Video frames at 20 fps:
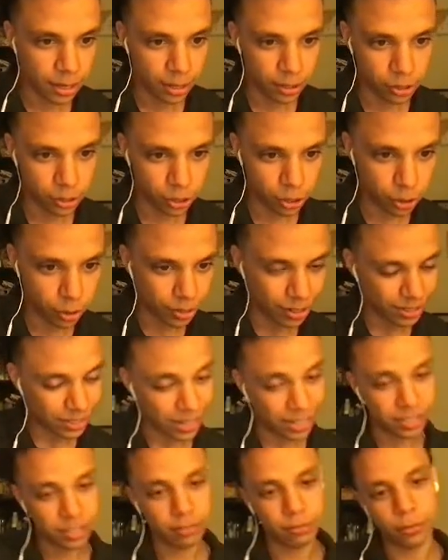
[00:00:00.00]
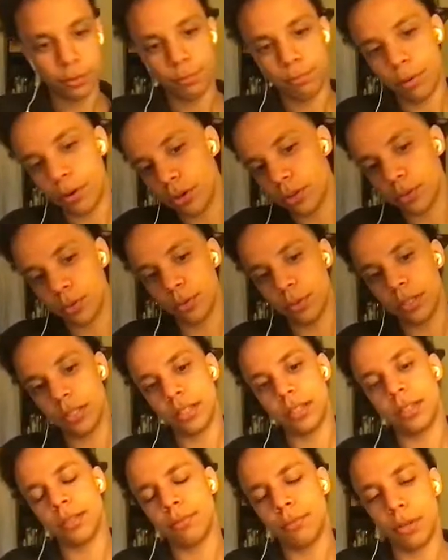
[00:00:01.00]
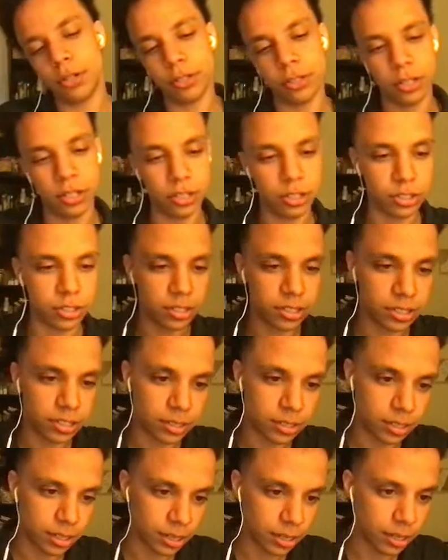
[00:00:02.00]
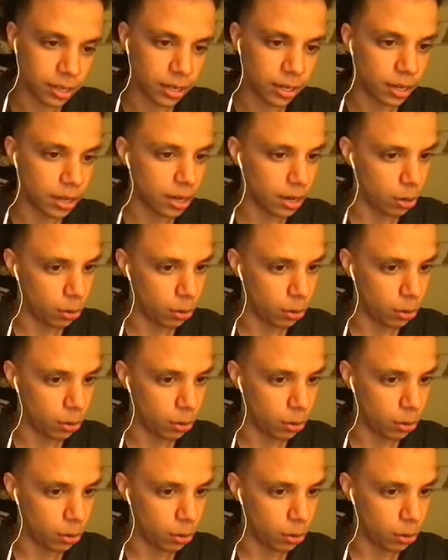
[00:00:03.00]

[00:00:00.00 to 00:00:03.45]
You can go to classic for pulse width, modulations, syncing,